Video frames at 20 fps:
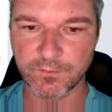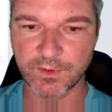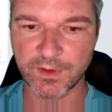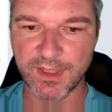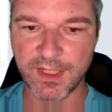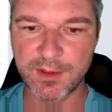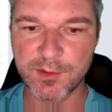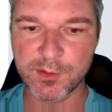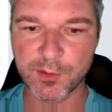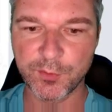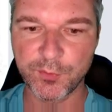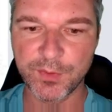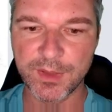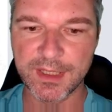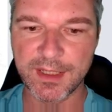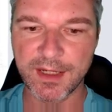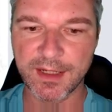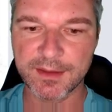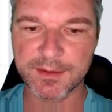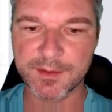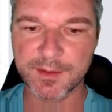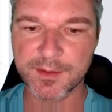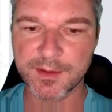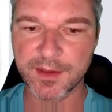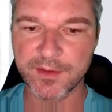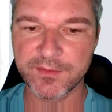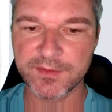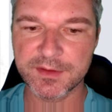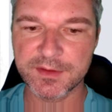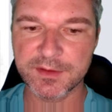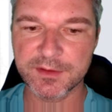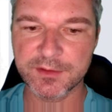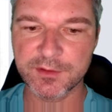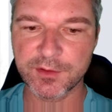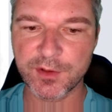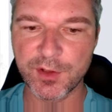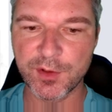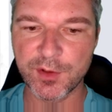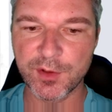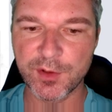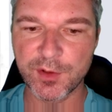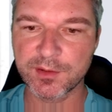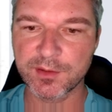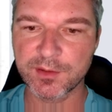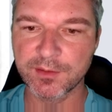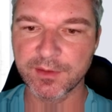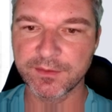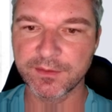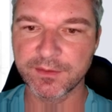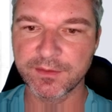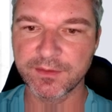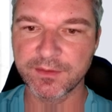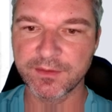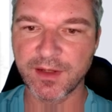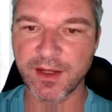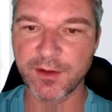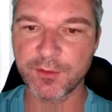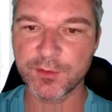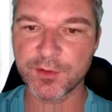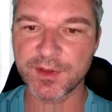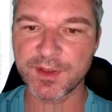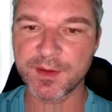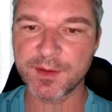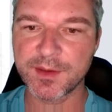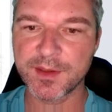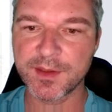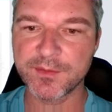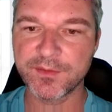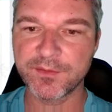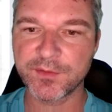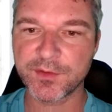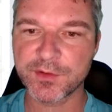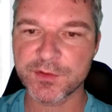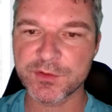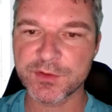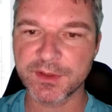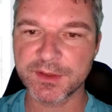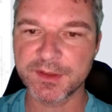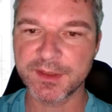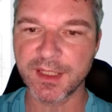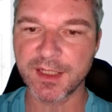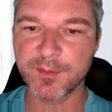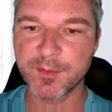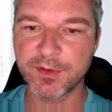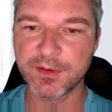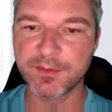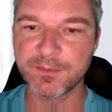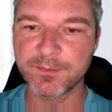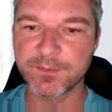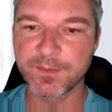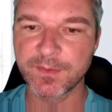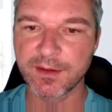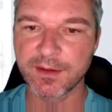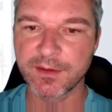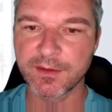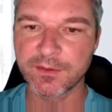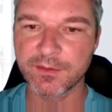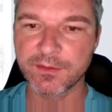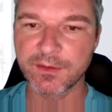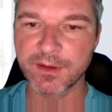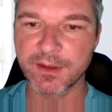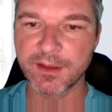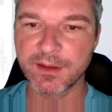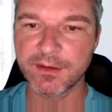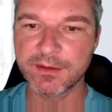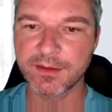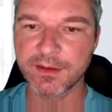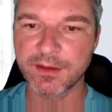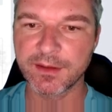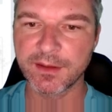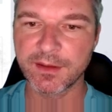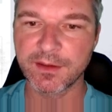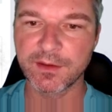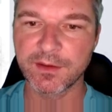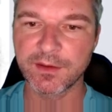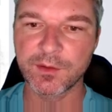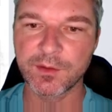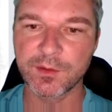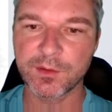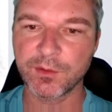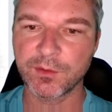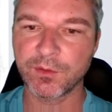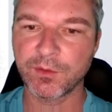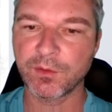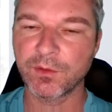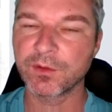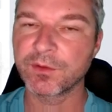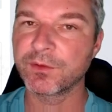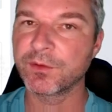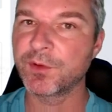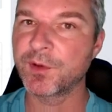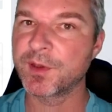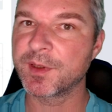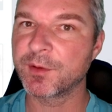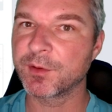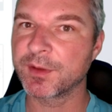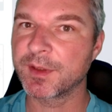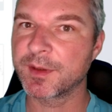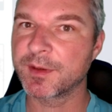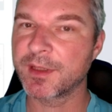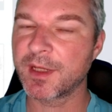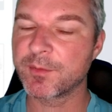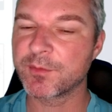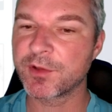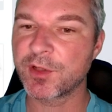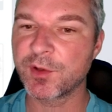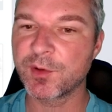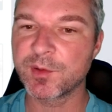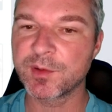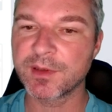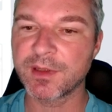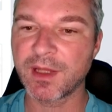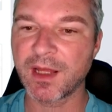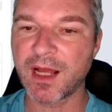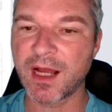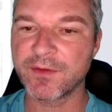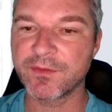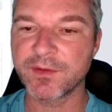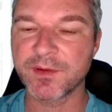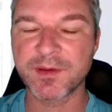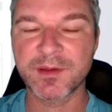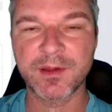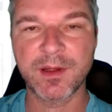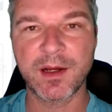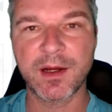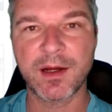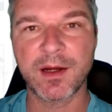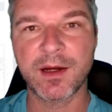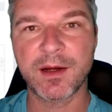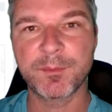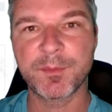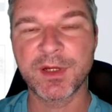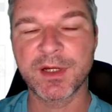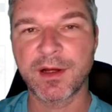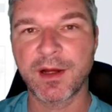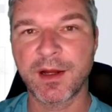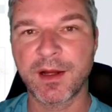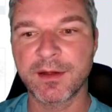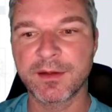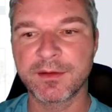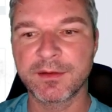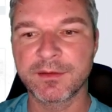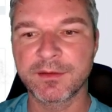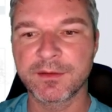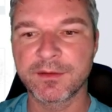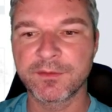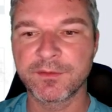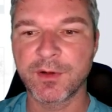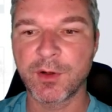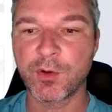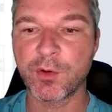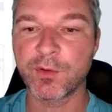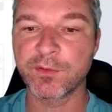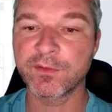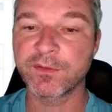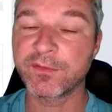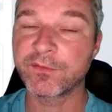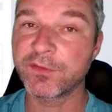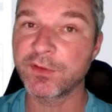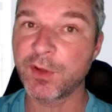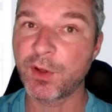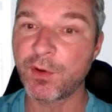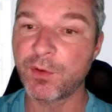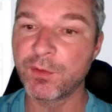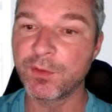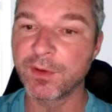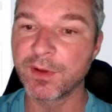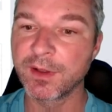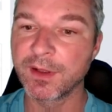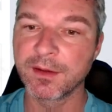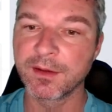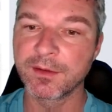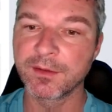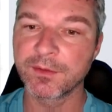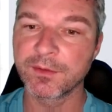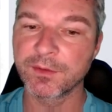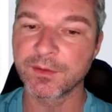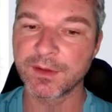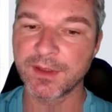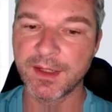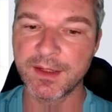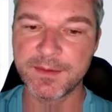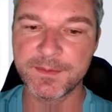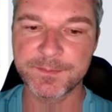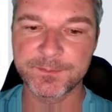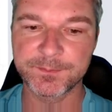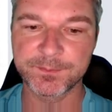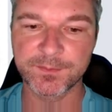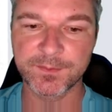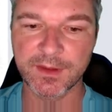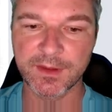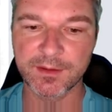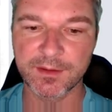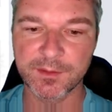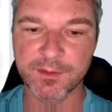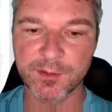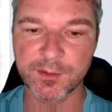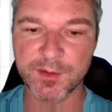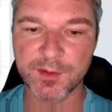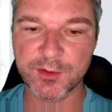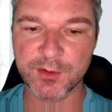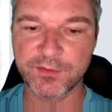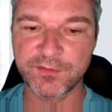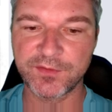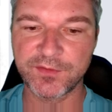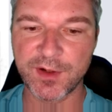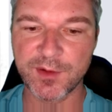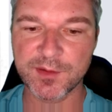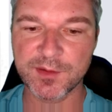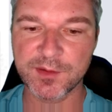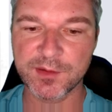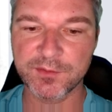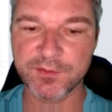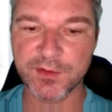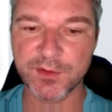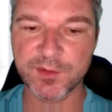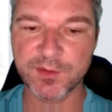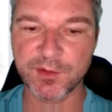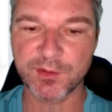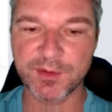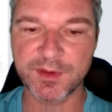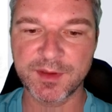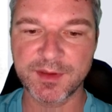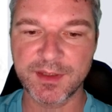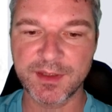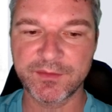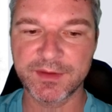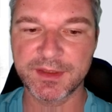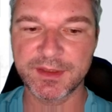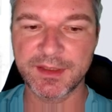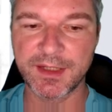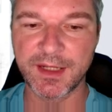okay so we got 17 rows now you can see the virtual table right so on, you see only some rows, others are behind the overflow. Okay, so instead of thousands of rows, only 17